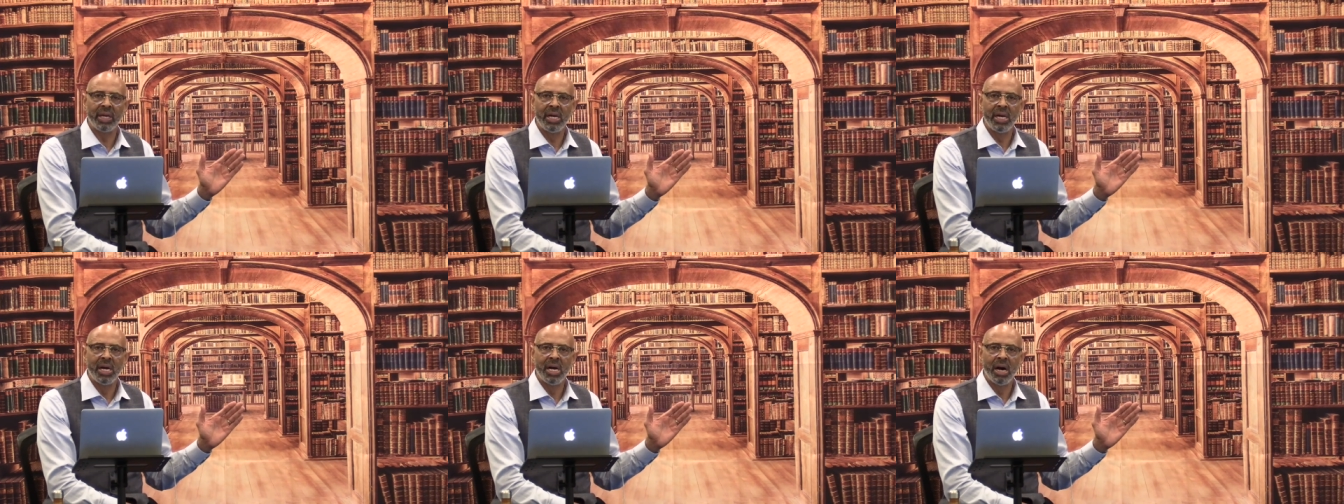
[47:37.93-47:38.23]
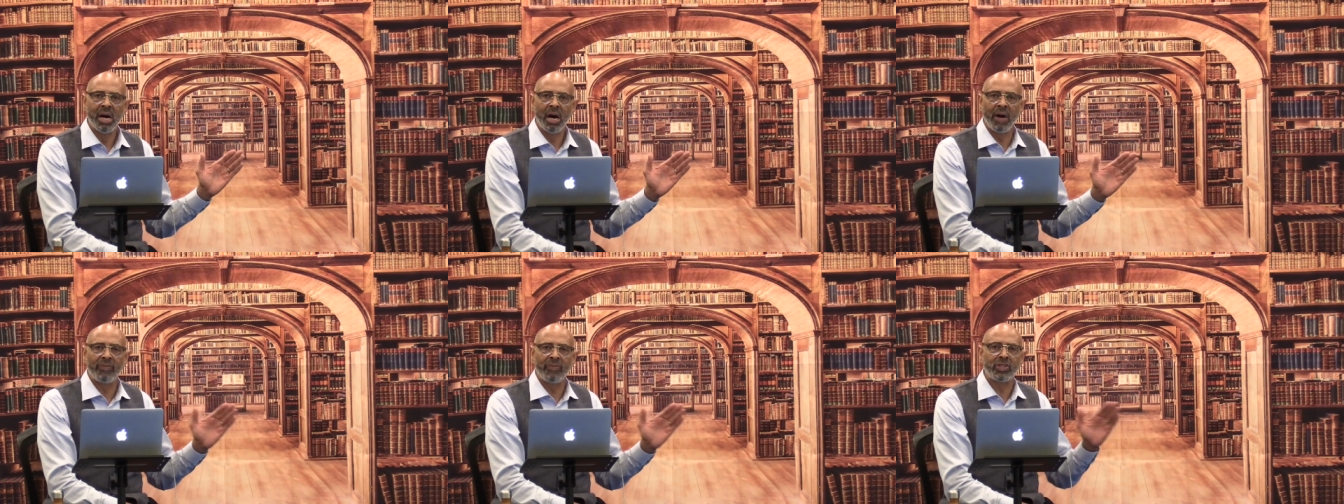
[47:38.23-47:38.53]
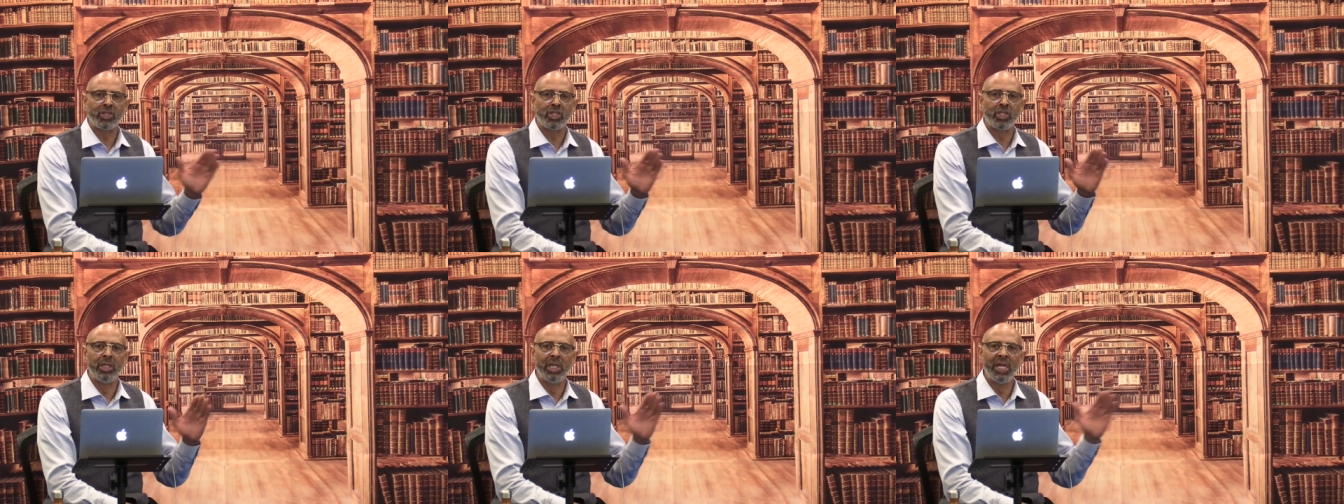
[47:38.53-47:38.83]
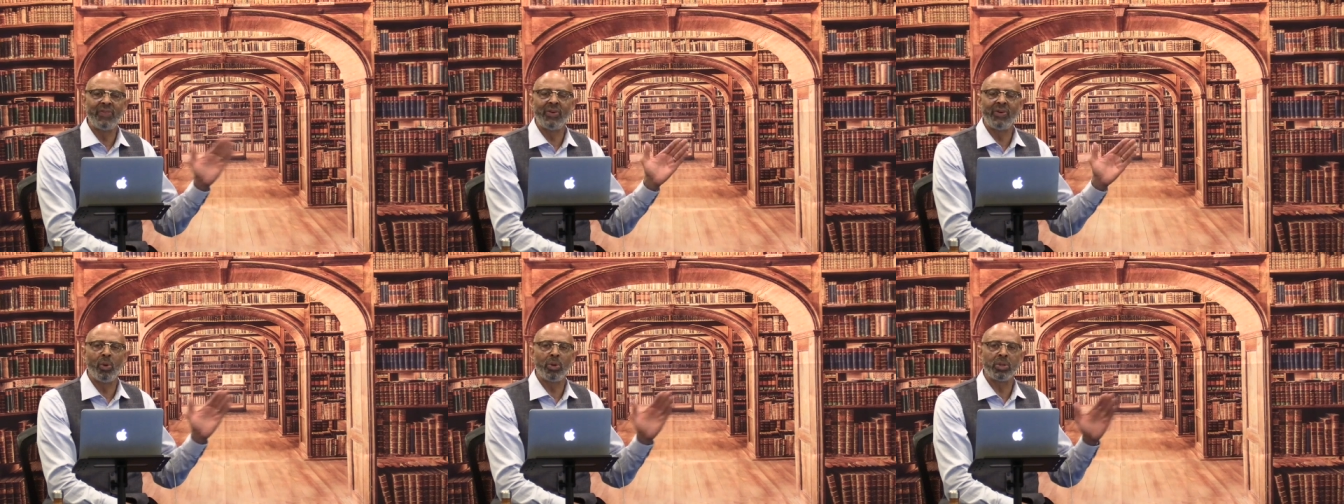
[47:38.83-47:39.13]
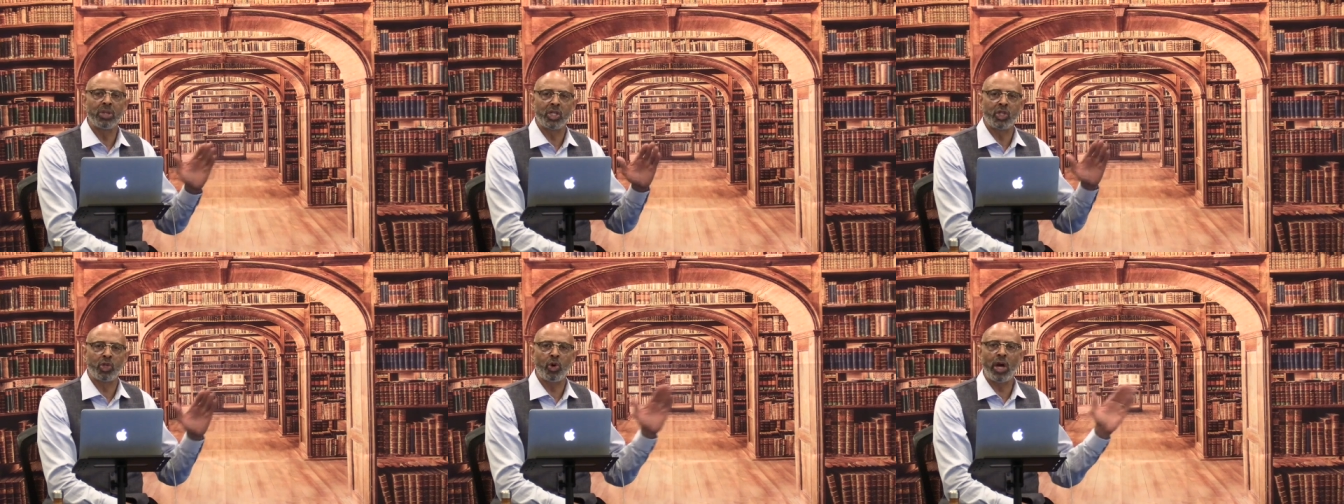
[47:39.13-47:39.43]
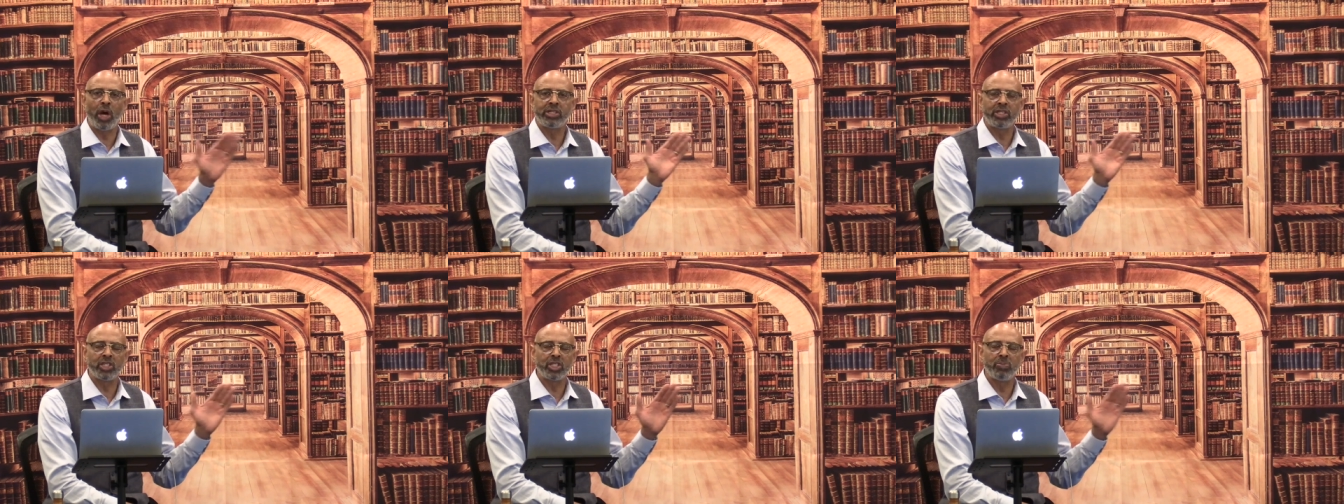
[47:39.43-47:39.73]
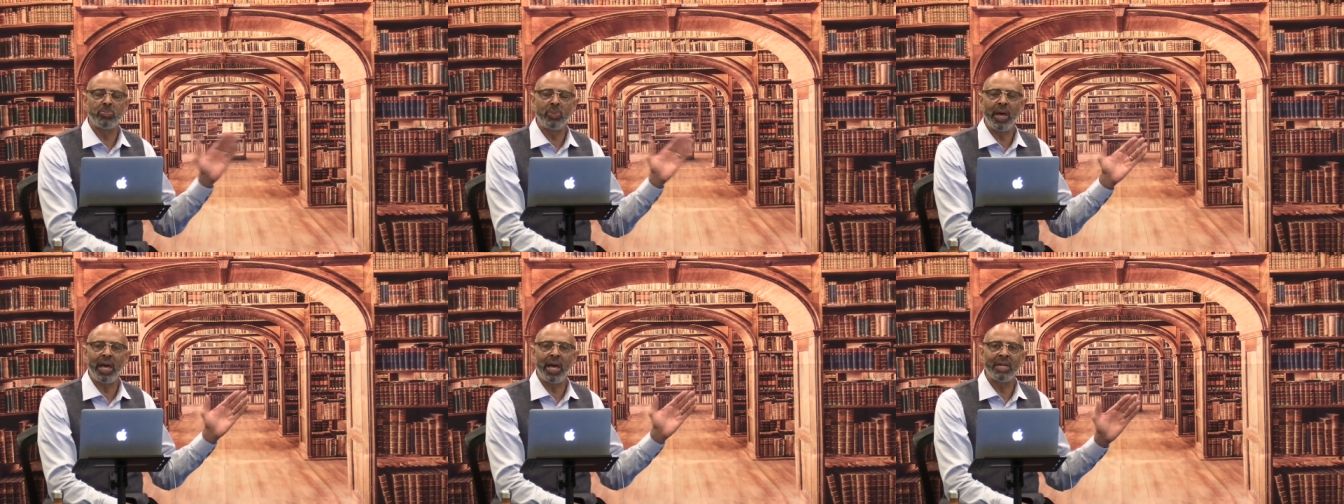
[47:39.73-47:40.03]
of living with the choicest
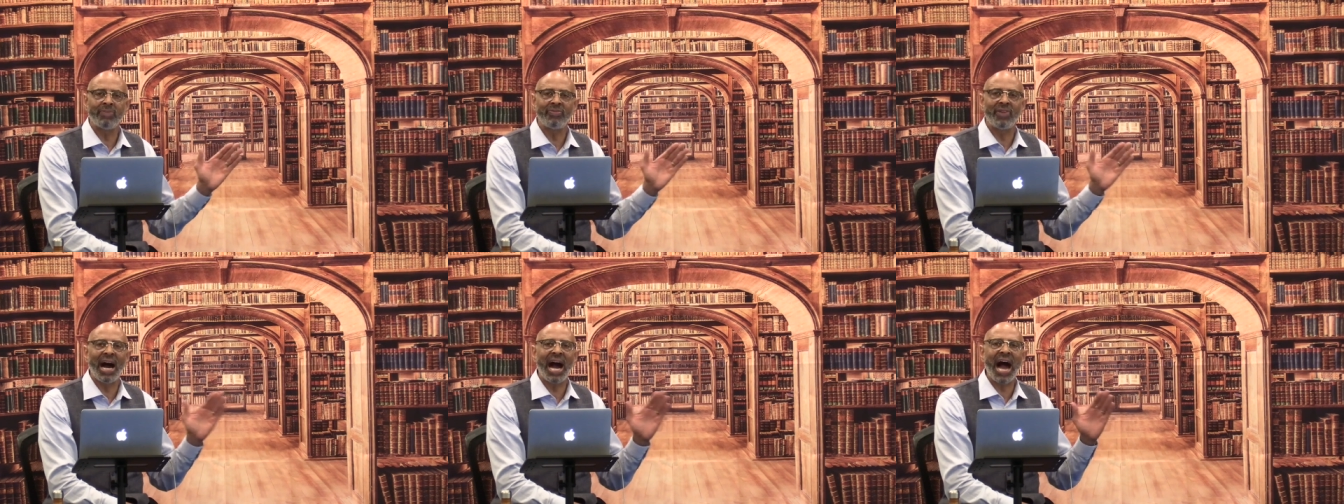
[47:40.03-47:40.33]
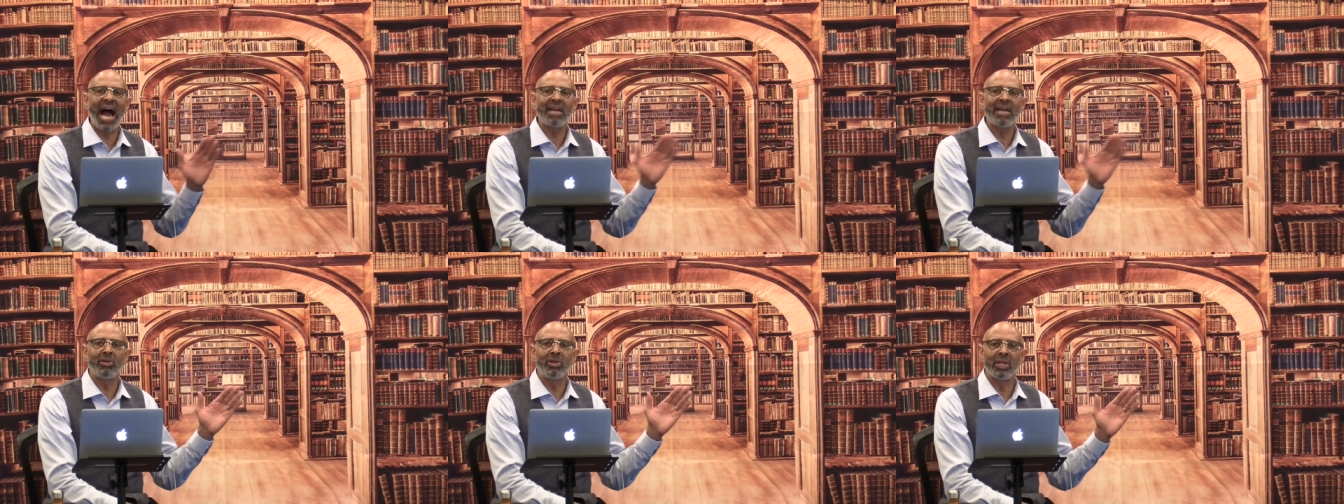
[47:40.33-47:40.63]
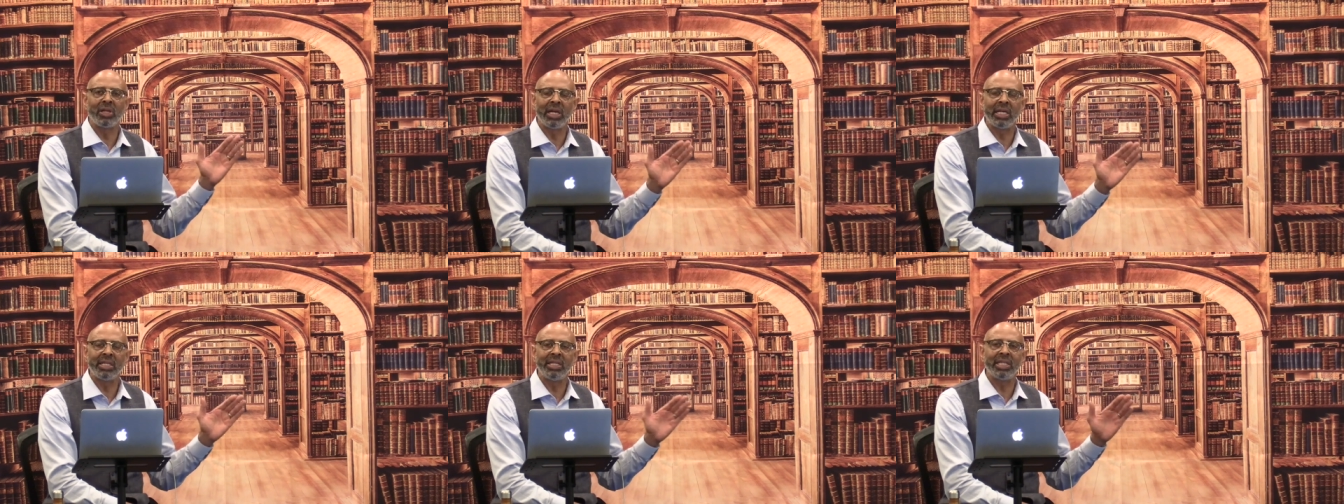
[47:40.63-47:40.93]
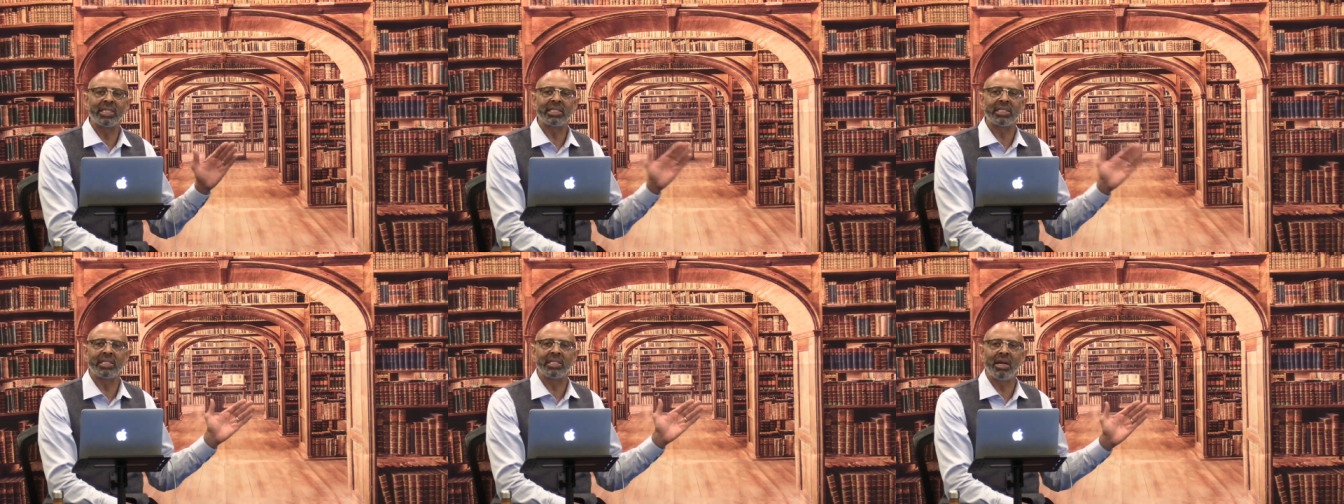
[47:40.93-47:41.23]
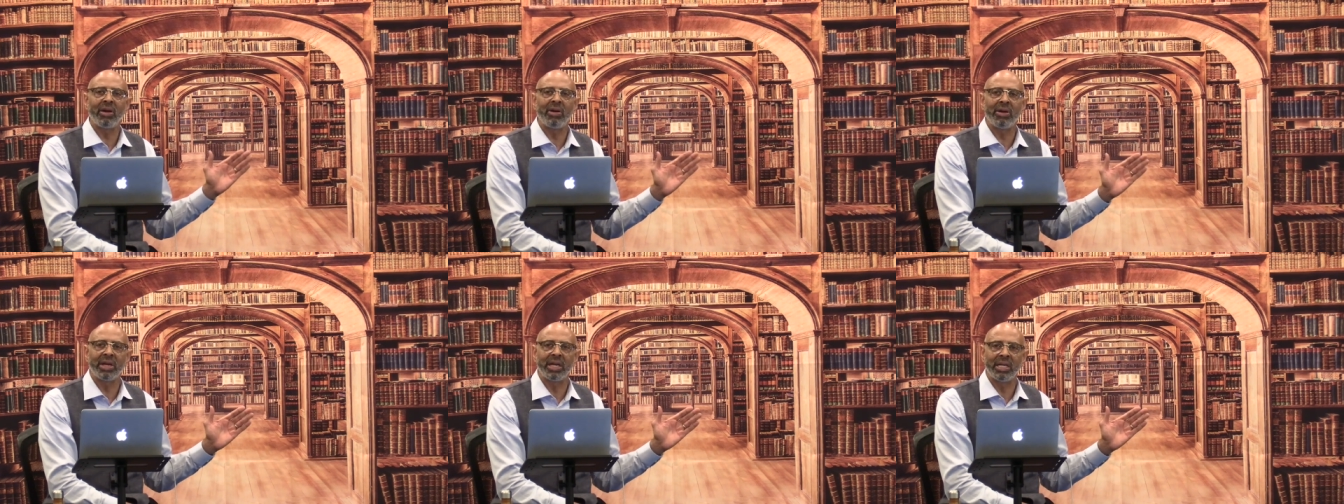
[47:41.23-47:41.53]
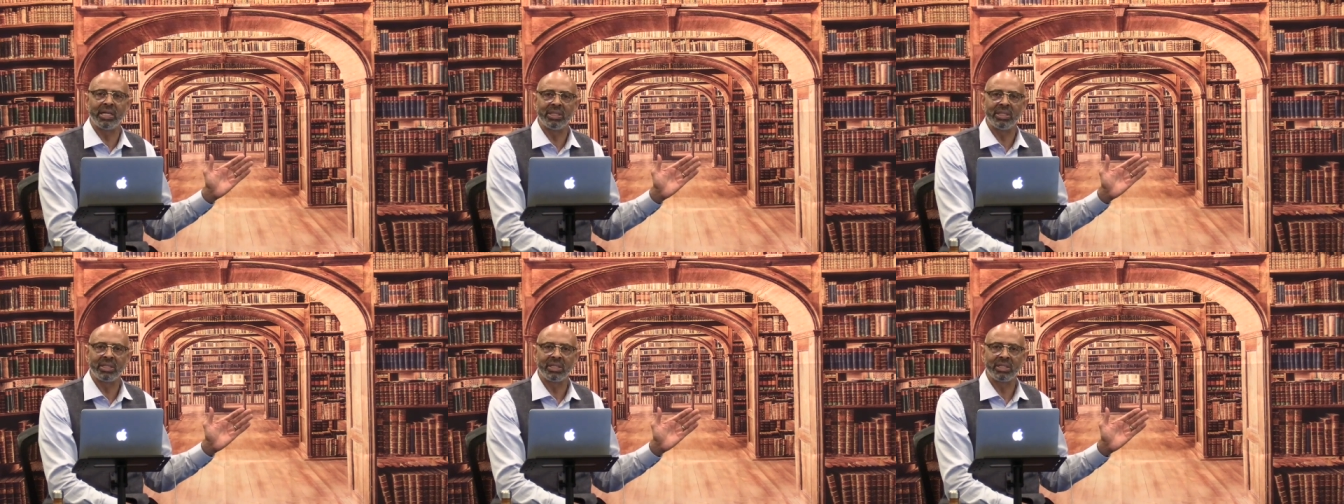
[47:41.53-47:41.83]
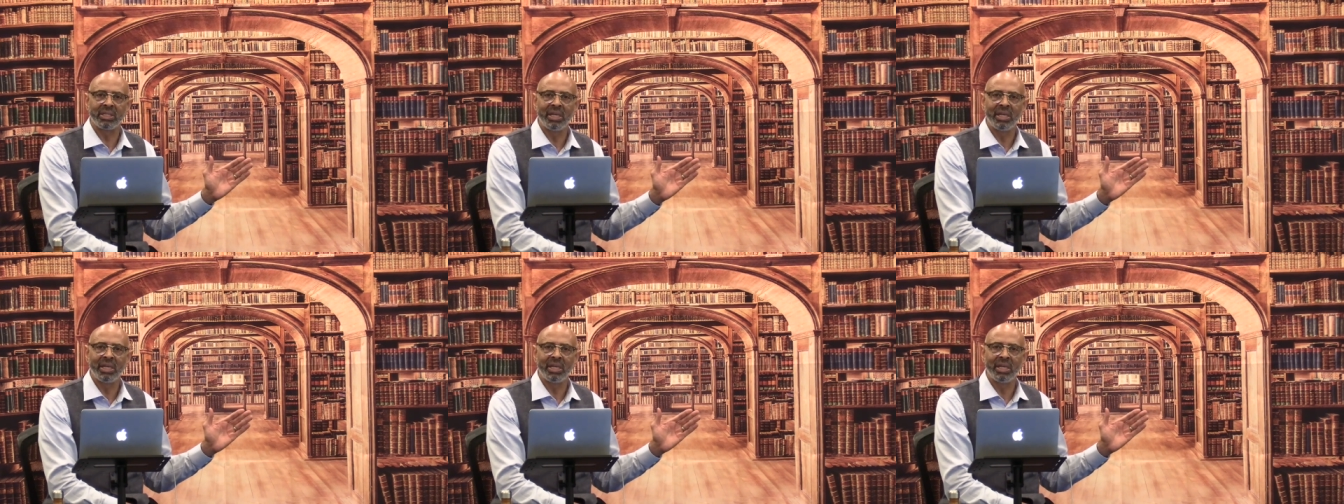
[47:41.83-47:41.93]
men, of idling the Assyrians.